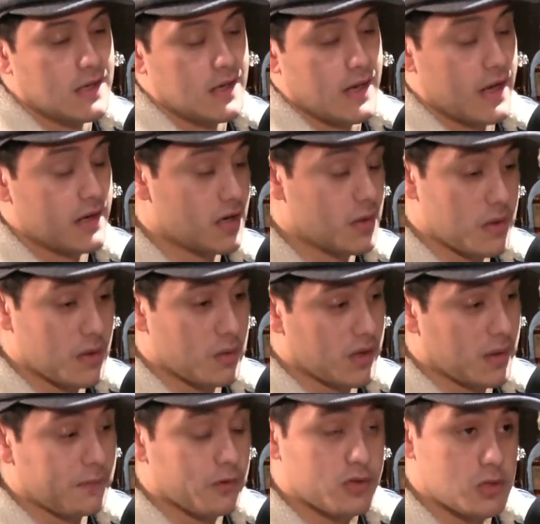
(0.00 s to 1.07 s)
ended up being with
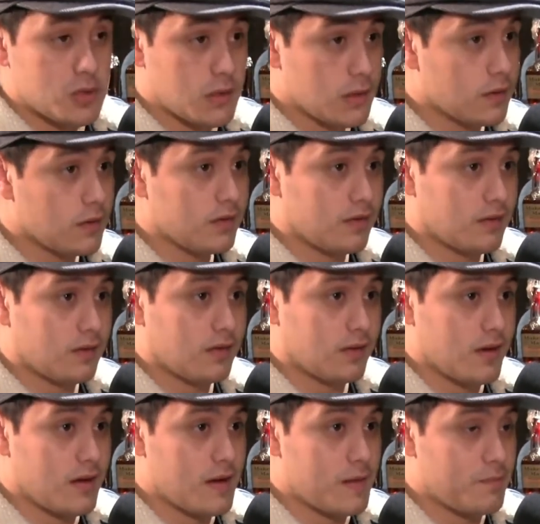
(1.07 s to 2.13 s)
him for two years.
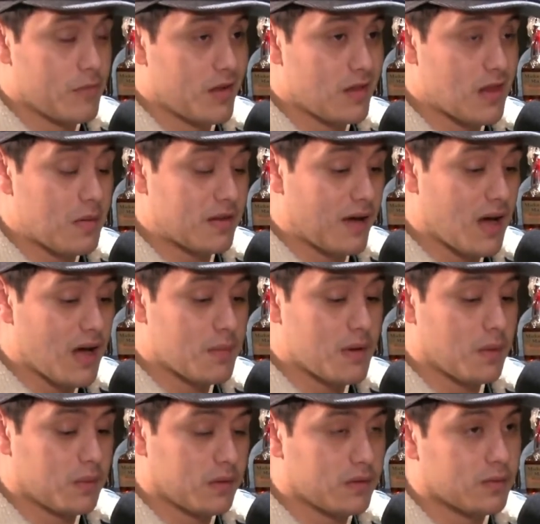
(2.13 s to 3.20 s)
Um, and wow. in that time,
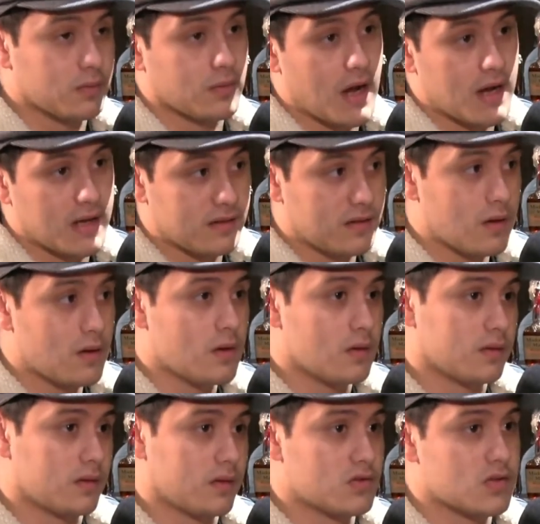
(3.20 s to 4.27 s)
I was writing
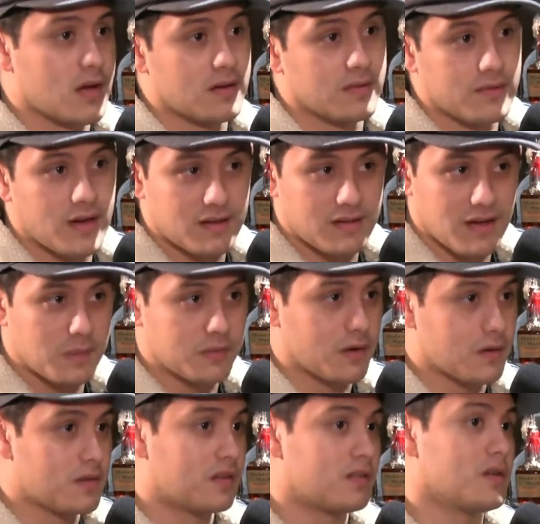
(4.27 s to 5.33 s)
songs and trying to find times to go
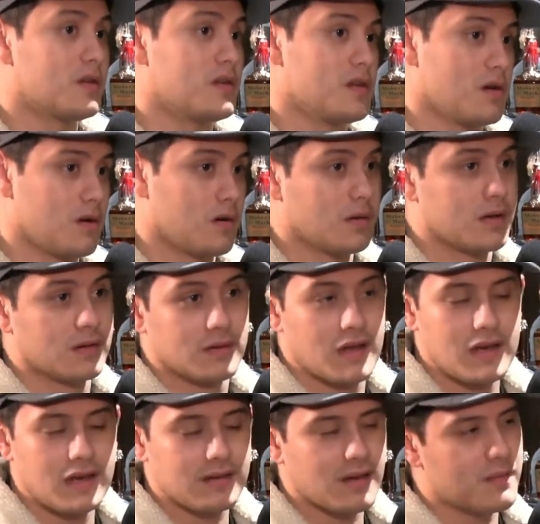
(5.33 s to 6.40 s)
to the studio. And
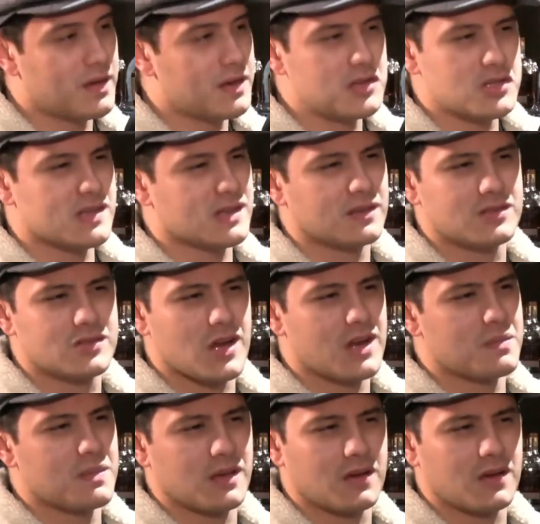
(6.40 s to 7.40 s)
anytime, any chance I could try to make a